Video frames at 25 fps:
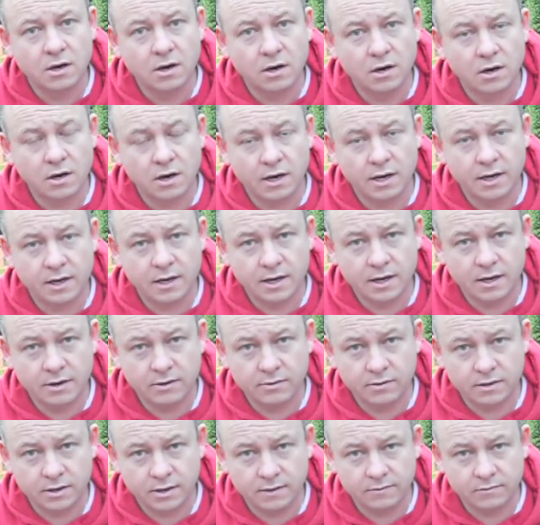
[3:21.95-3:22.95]
higher
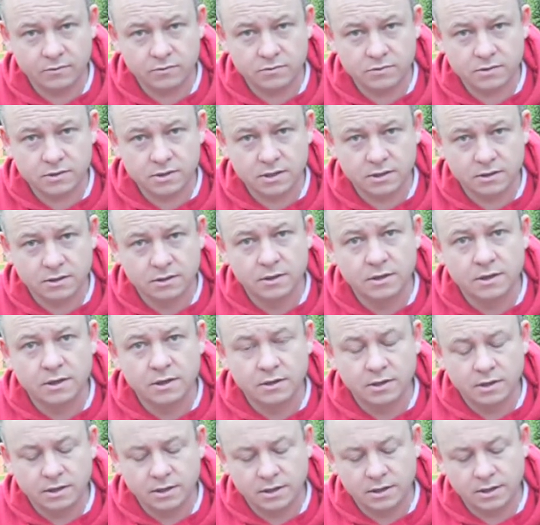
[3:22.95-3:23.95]
current levels
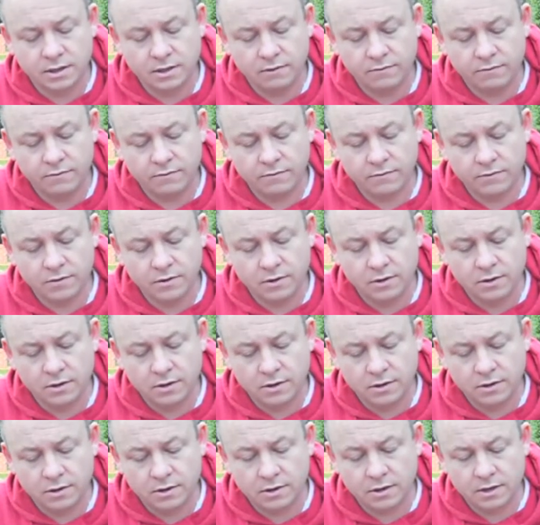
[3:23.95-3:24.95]
if
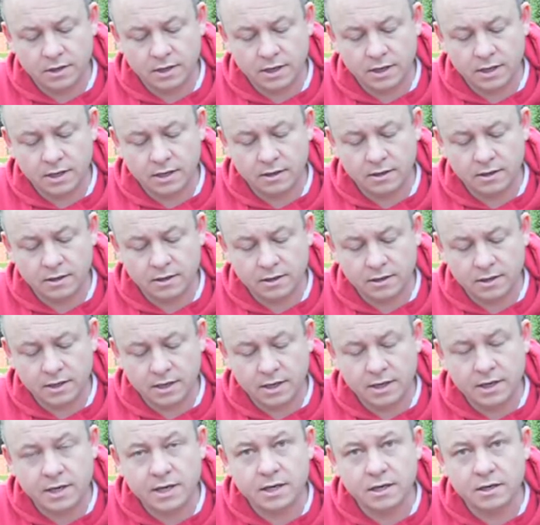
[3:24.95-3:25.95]

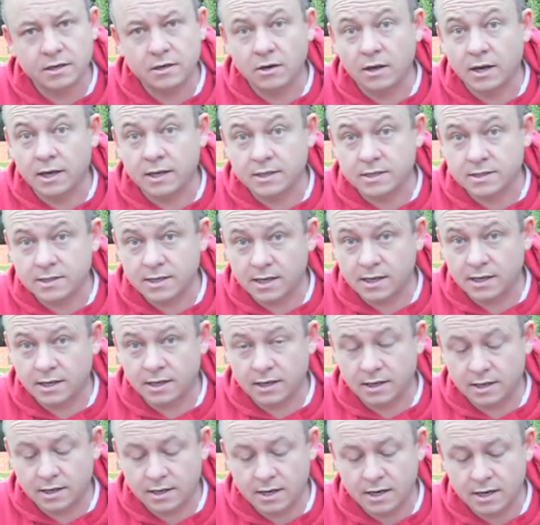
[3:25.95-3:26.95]
are needed, like starting
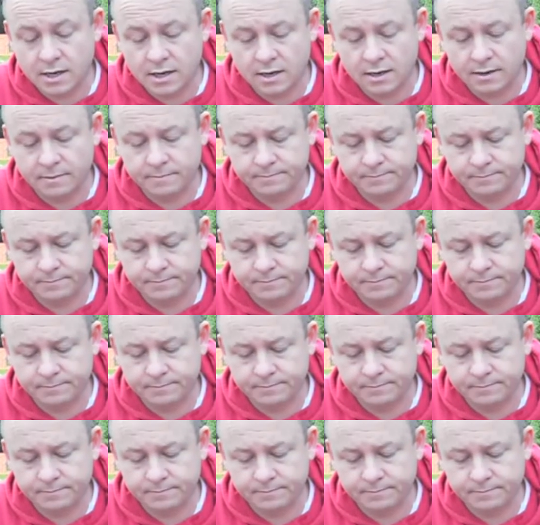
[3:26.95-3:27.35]
a car.